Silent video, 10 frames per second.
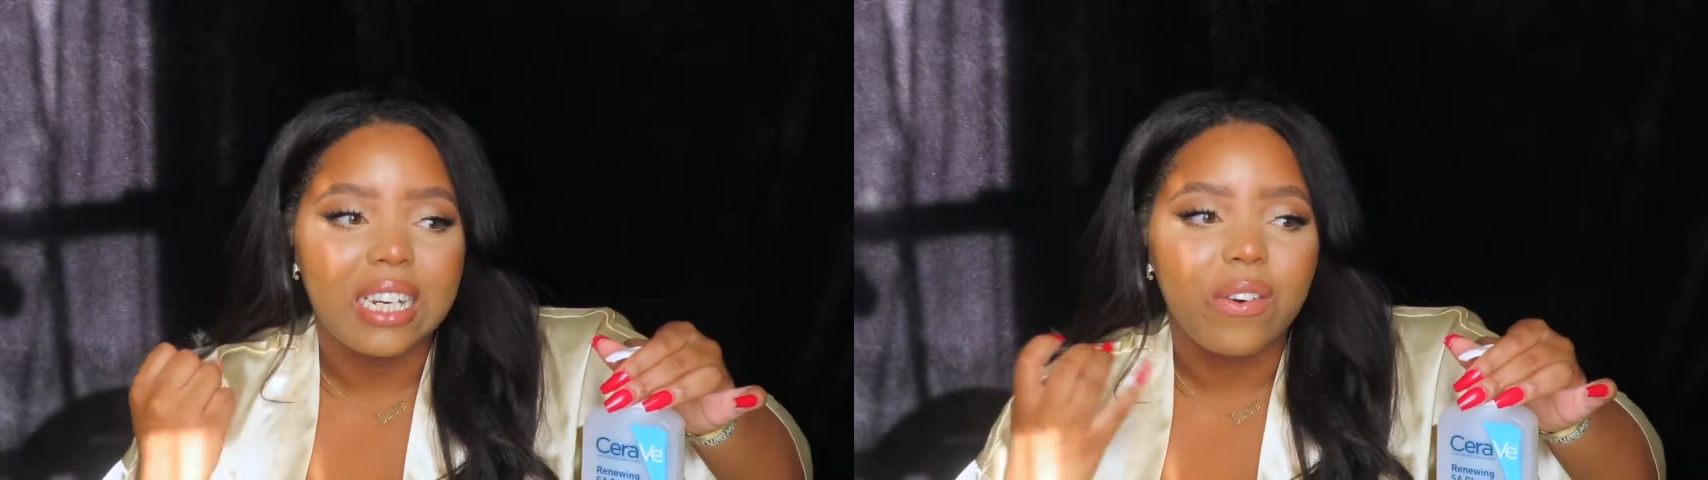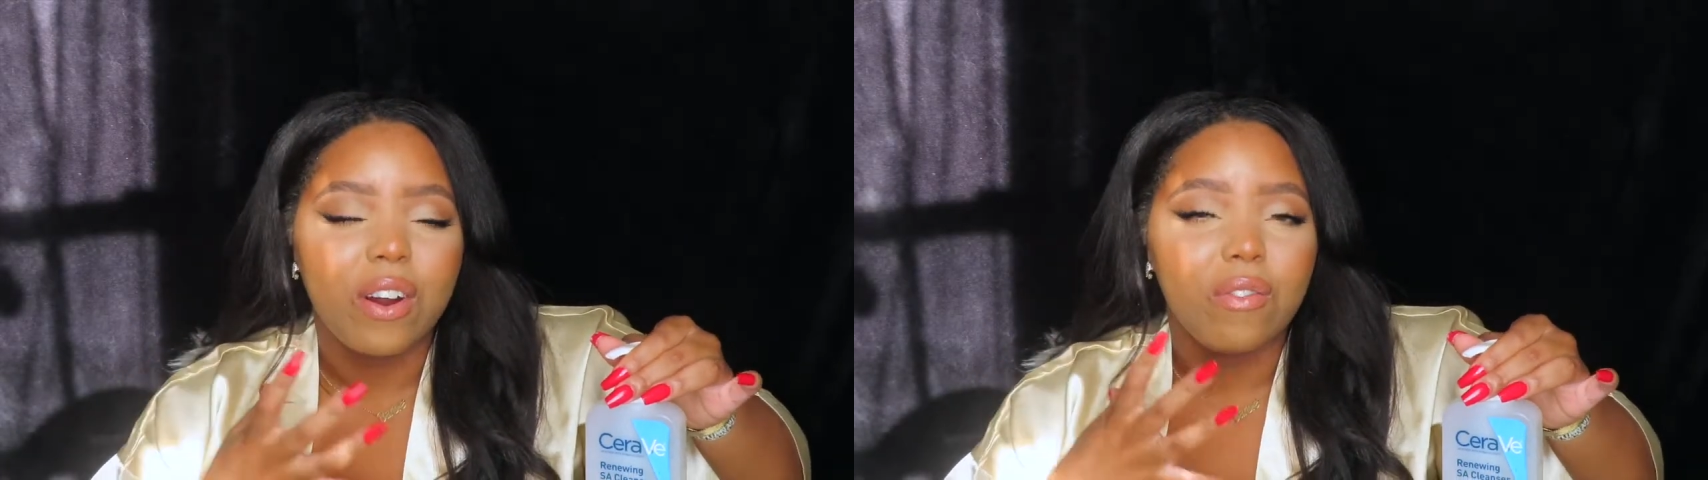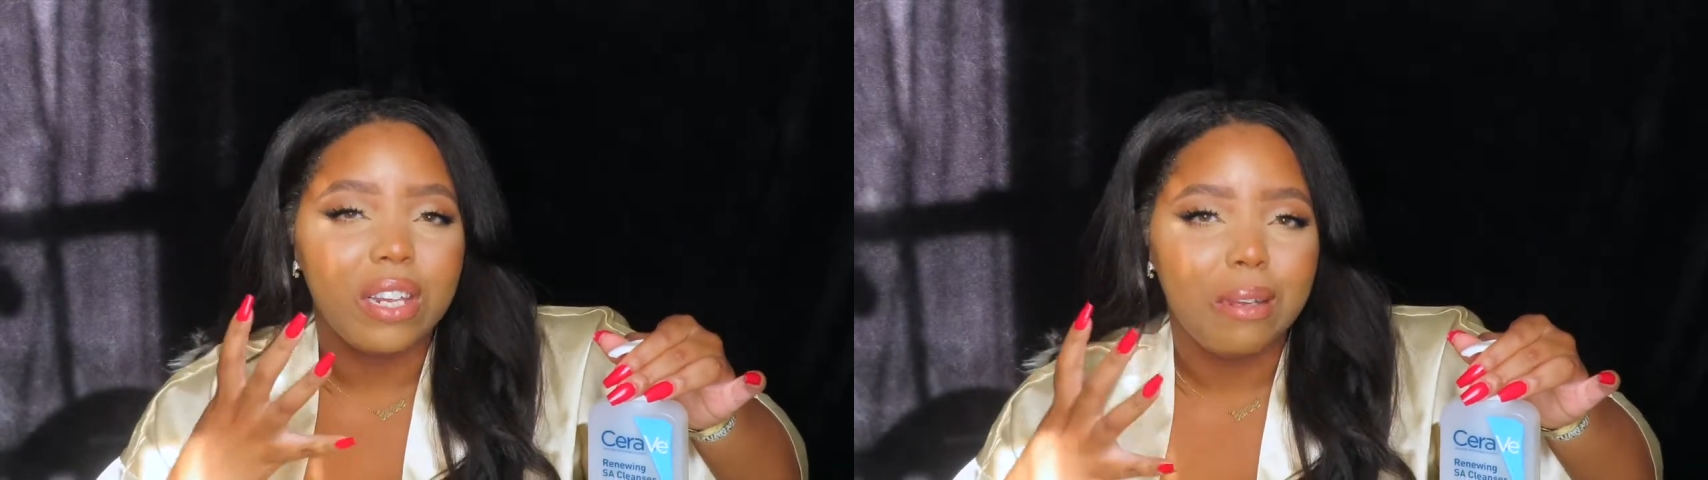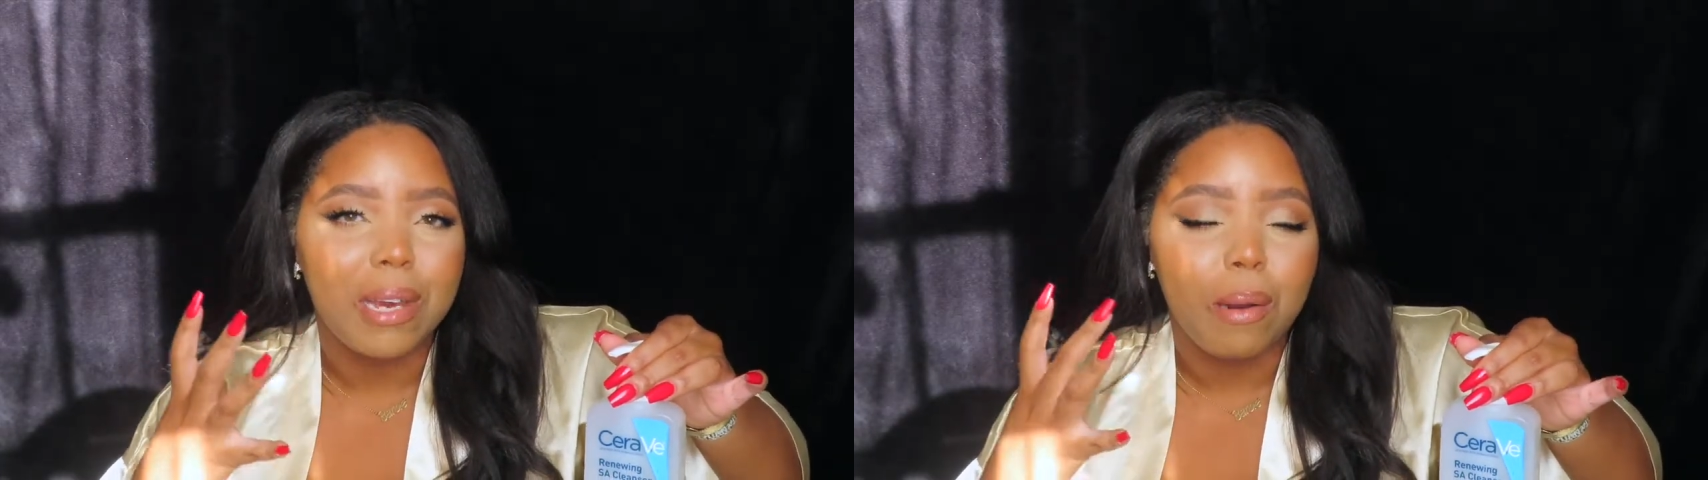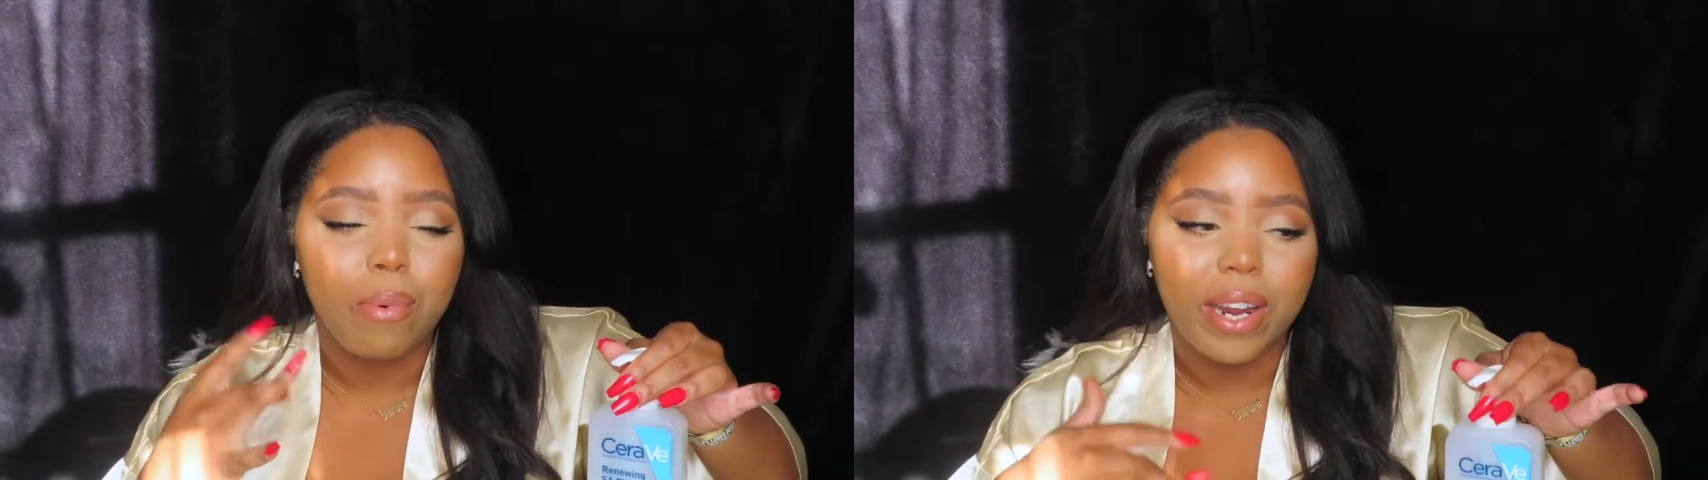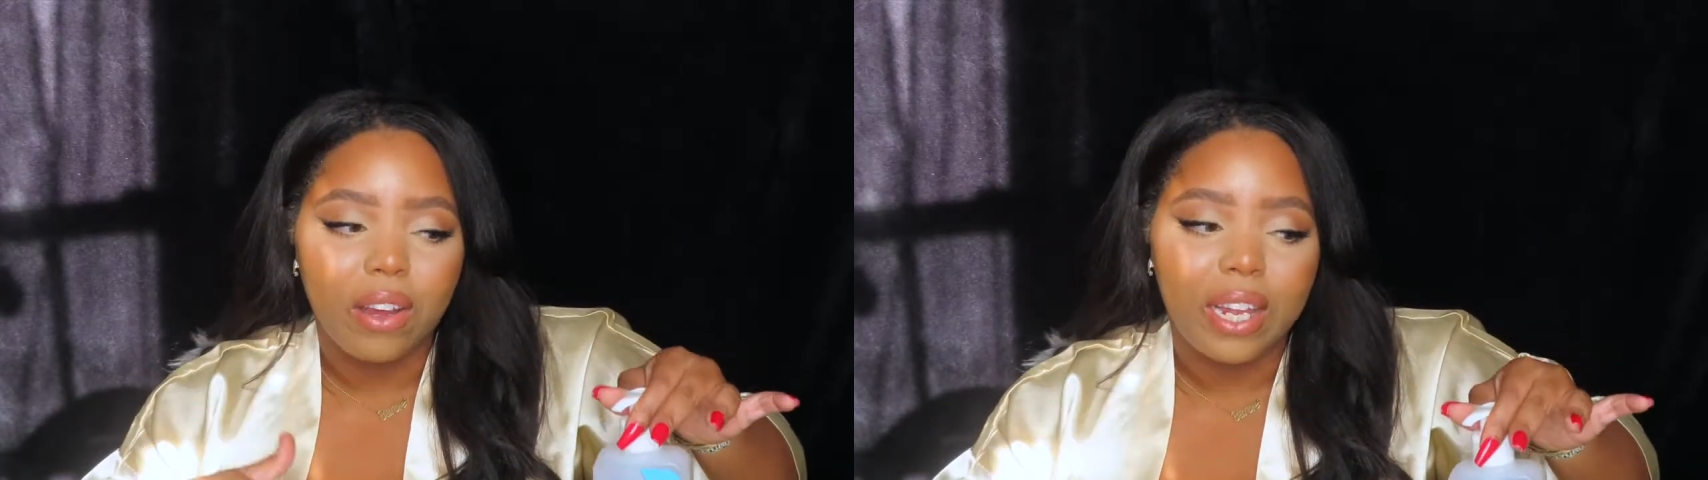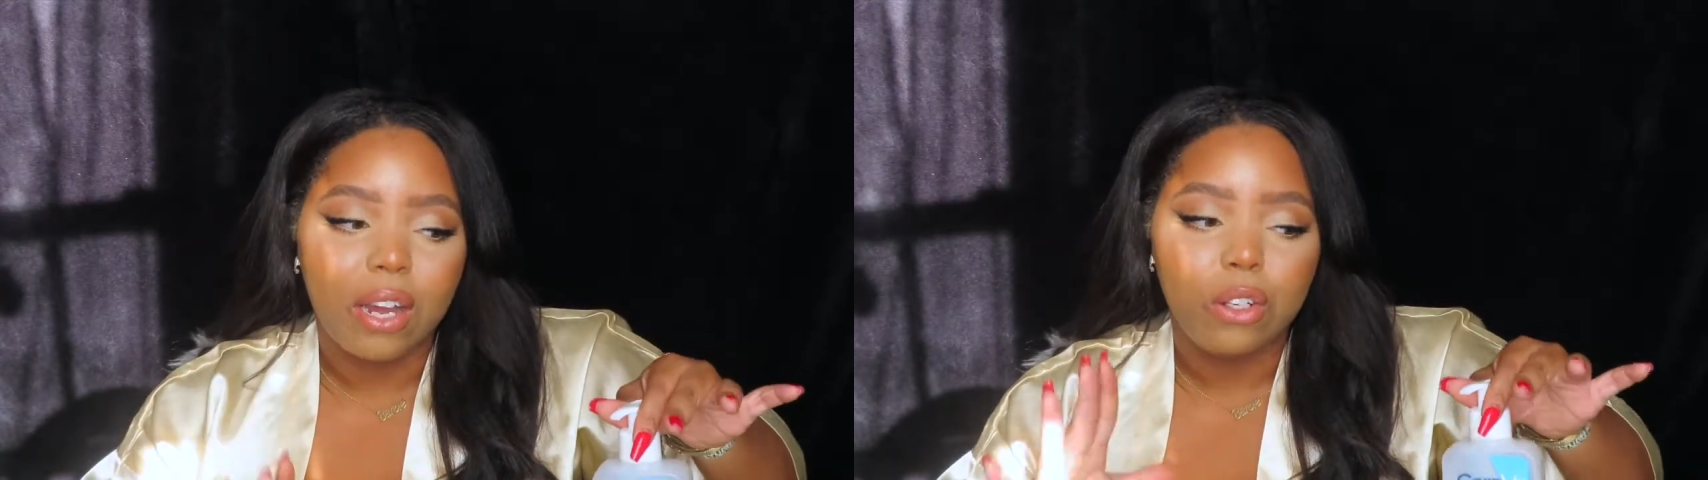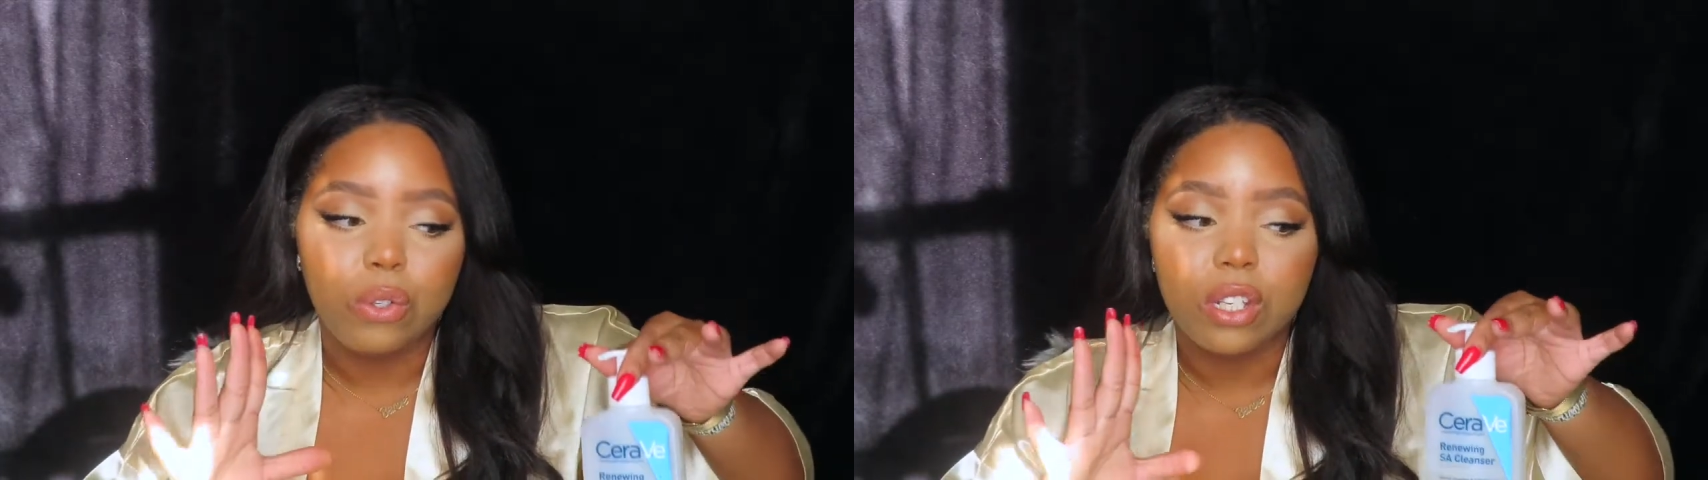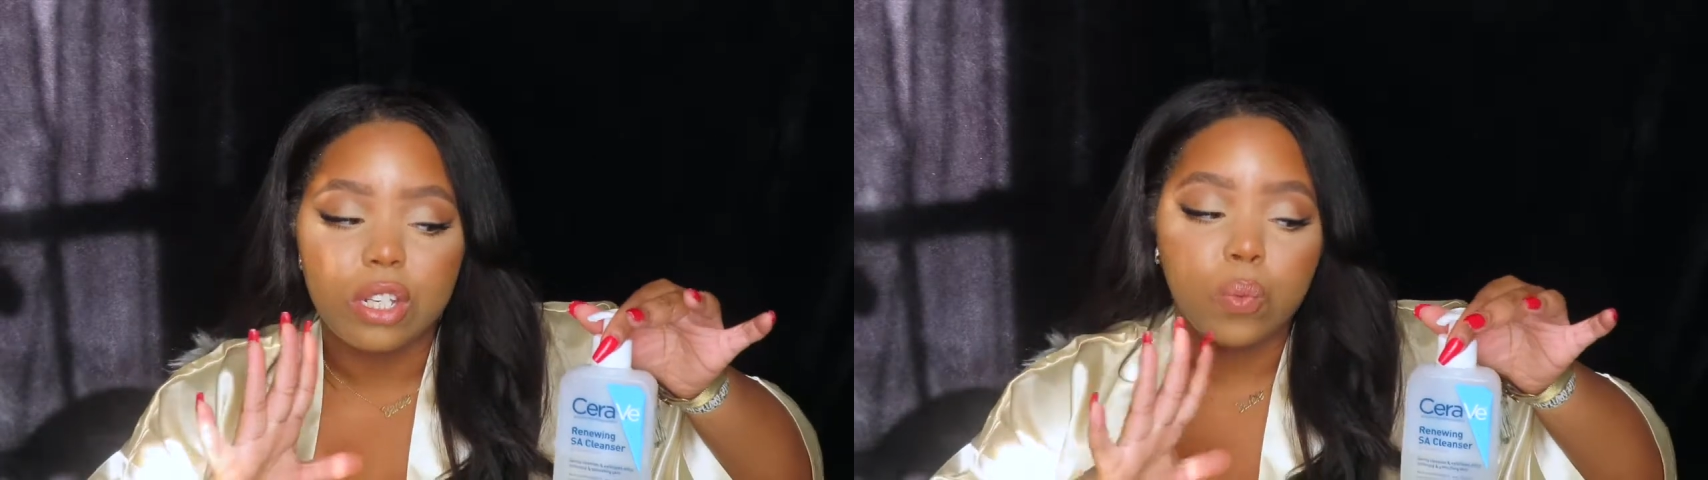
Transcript: or a really bad breakout, like I'll use this